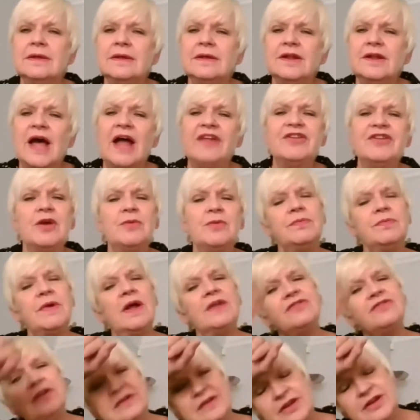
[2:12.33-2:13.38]
I don't,
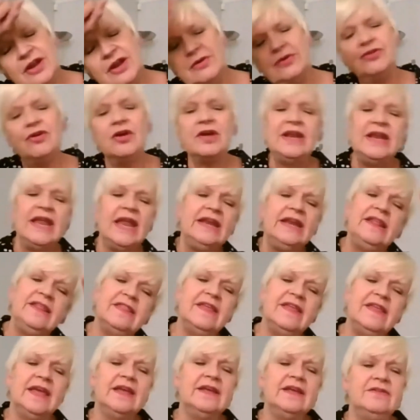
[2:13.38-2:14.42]
you know, not in
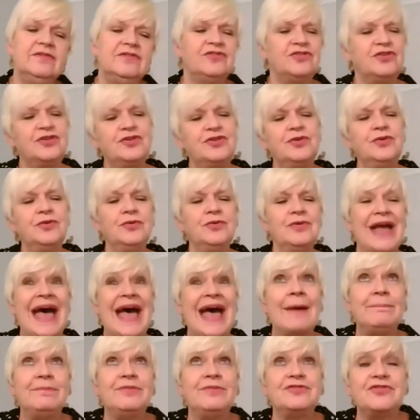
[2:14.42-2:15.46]
anything too
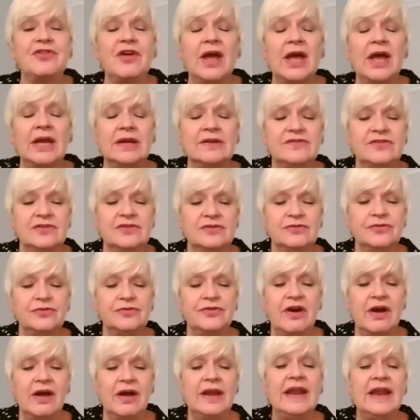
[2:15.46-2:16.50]
abstract. All
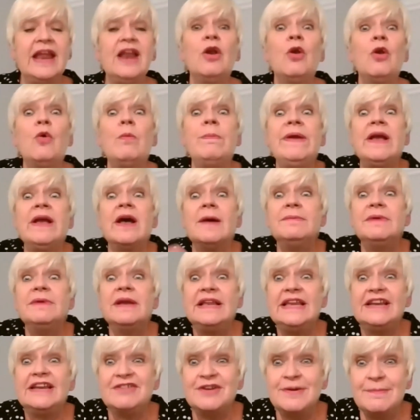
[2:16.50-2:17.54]
right, it'll all become
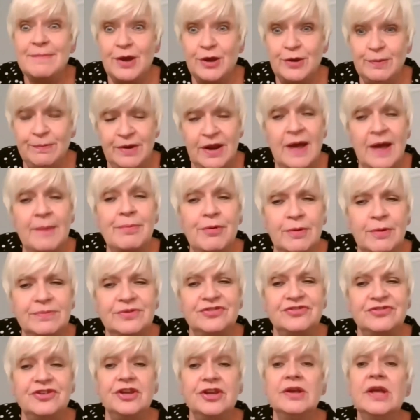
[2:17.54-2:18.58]
clear in a moment, I
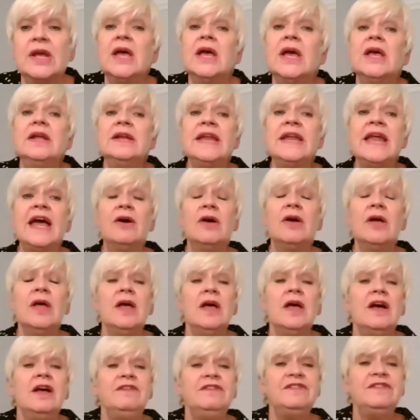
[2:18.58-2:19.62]
promise you. Now,
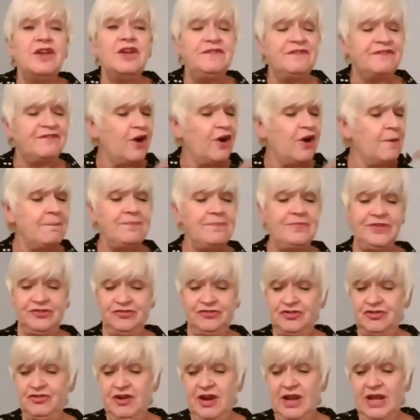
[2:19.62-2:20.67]
so from the
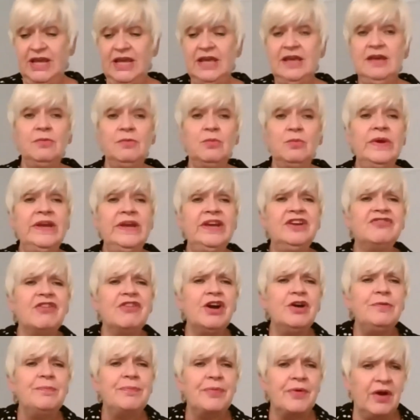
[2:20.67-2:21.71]
tree we
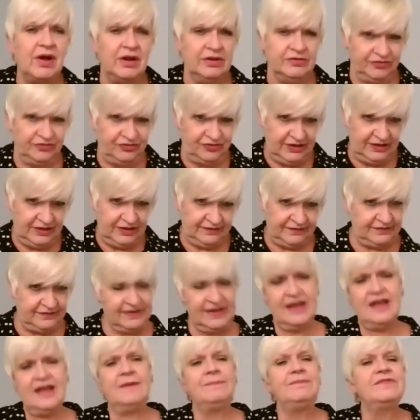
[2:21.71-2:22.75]
grow branches.
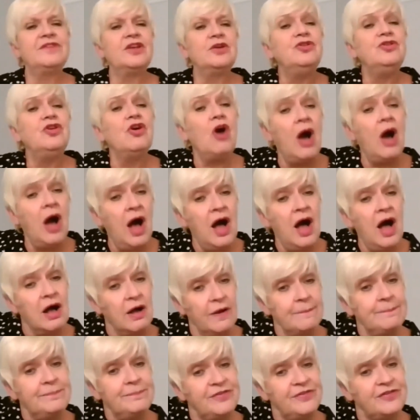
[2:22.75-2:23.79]
Yeah, so your
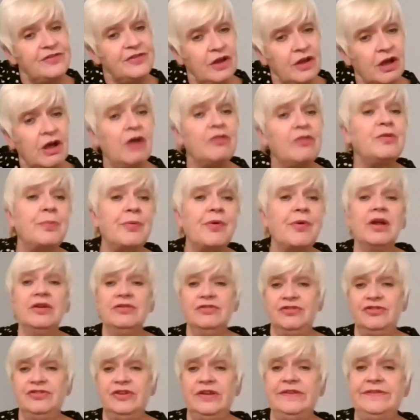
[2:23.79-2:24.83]
arms are the
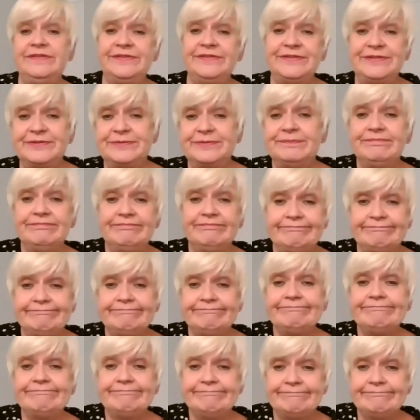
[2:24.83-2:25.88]
branches.
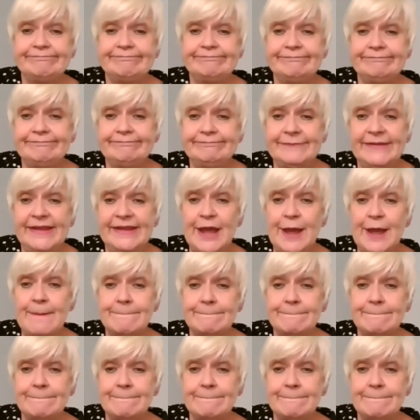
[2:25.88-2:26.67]
Yeah.